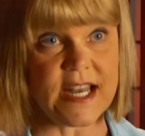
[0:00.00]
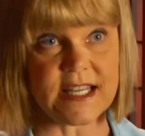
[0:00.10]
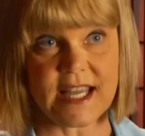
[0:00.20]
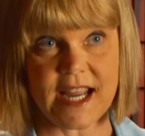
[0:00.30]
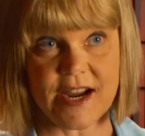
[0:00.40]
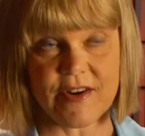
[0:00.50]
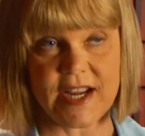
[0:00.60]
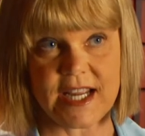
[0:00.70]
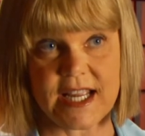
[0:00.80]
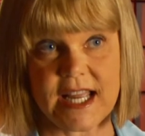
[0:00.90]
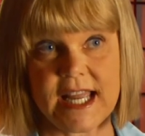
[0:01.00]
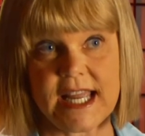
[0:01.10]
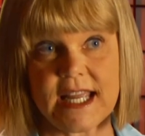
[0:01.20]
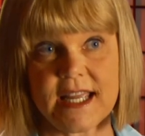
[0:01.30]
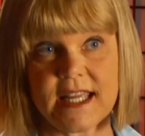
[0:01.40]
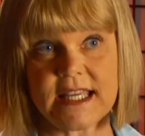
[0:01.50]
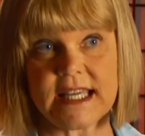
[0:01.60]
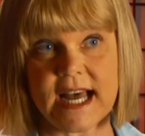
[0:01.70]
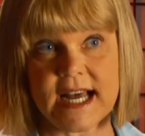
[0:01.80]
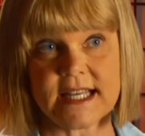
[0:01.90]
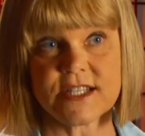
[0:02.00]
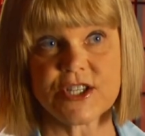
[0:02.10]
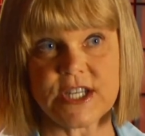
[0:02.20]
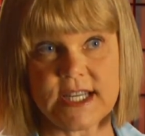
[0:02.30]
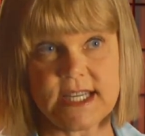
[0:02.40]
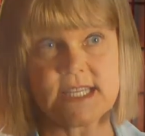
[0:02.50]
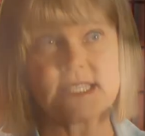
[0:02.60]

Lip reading: and caring, yet she